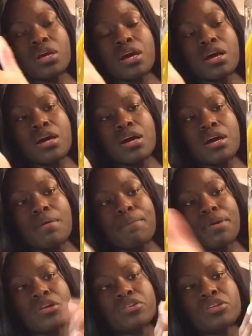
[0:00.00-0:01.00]
uh,
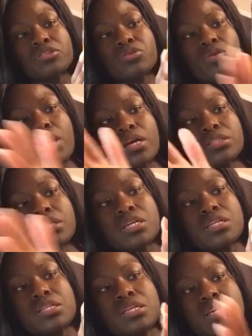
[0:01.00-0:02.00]
butternut squash,
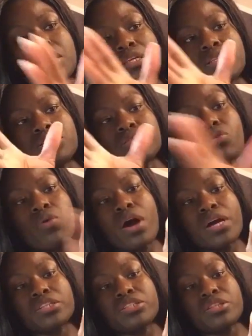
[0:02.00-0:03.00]
onion
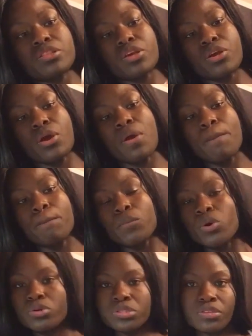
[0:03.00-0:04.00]
squash in there.
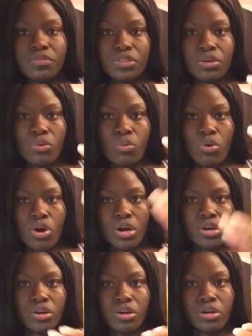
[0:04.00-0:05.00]
Most of the
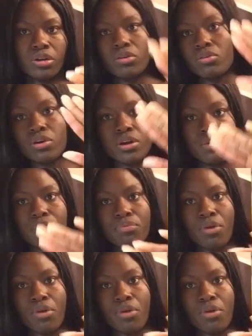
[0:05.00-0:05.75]
water or